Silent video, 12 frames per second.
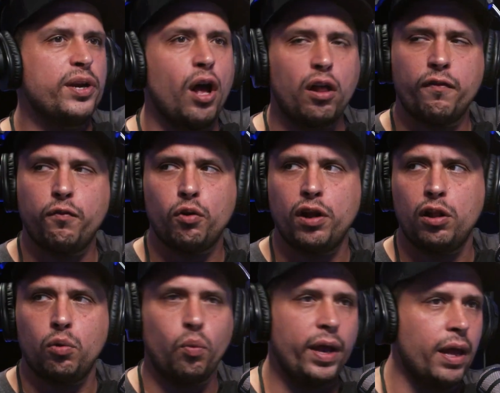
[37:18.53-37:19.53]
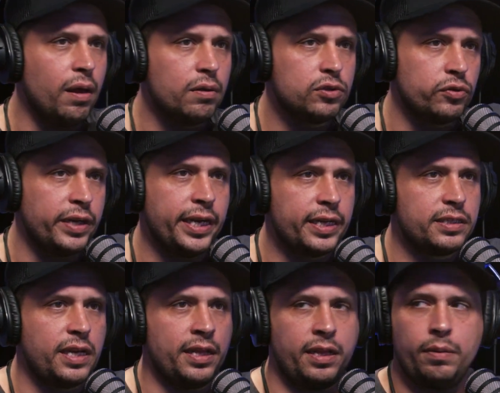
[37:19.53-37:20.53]
$3, $4 well
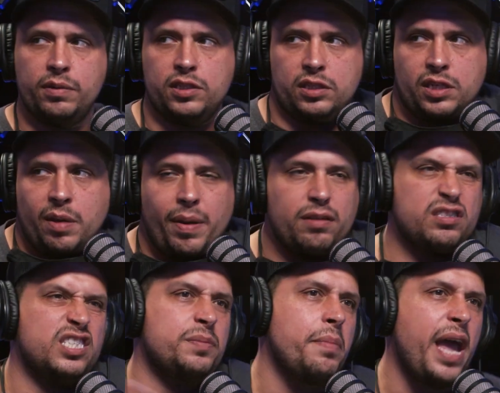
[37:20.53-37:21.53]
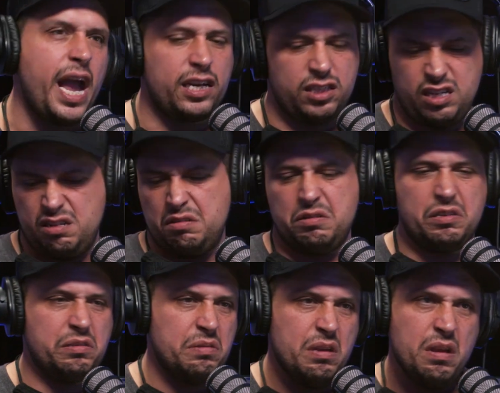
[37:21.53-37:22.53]
drinks, and they would just come out smashed. And
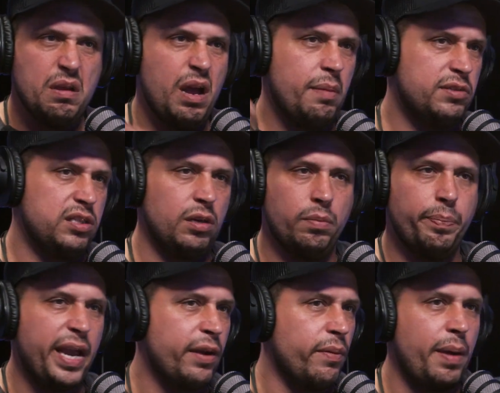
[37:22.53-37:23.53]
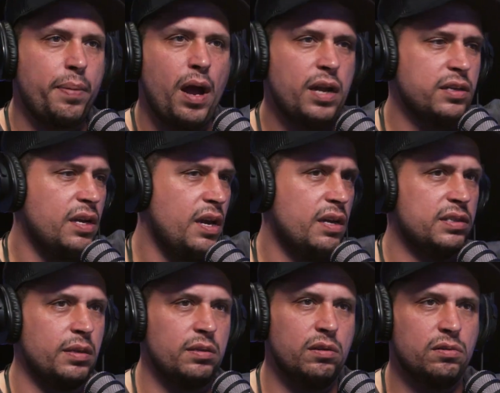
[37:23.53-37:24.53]
I would sell bacon wrap hot
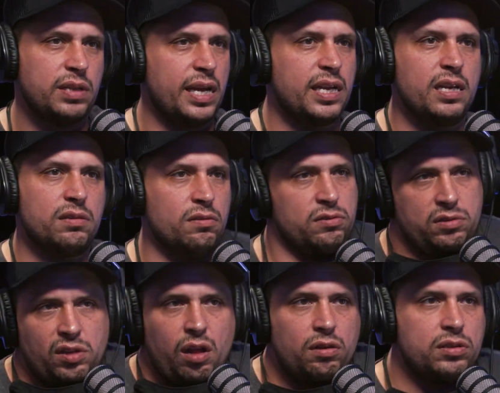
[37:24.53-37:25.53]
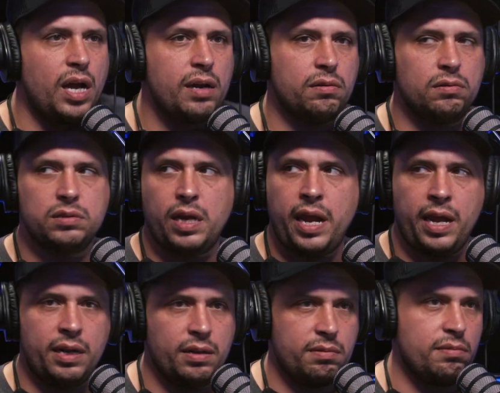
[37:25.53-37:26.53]
dogs and little taquitos, dollar tacos,
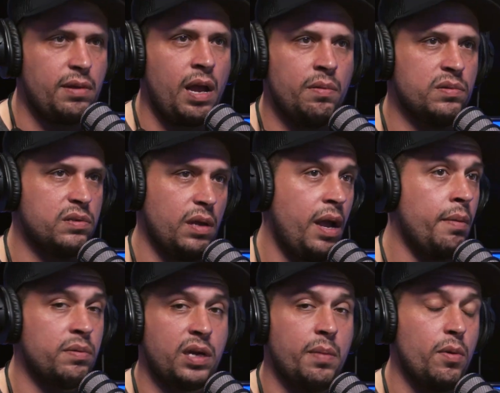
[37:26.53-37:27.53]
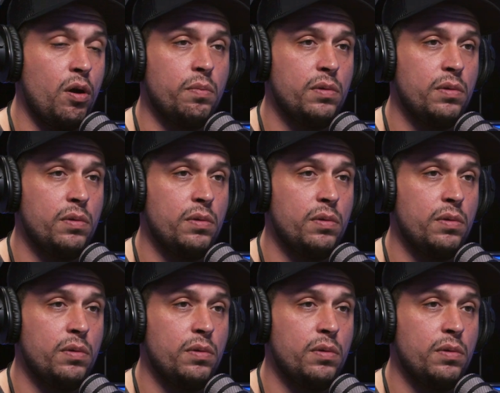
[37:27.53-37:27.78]
and I would come home.